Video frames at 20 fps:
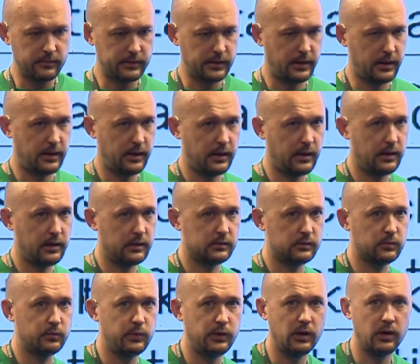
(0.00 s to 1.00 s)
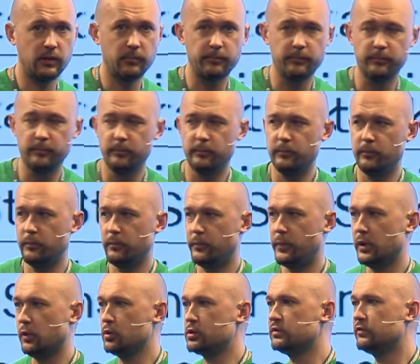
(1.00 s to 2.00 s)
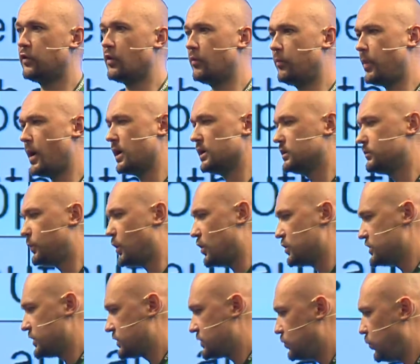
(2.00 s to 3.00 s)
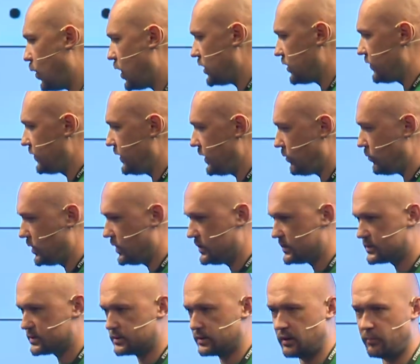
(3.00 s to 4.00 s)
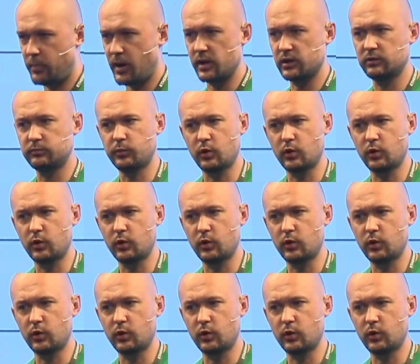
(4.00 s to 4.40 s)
And we are looking for pilot projects. One of them is a pilot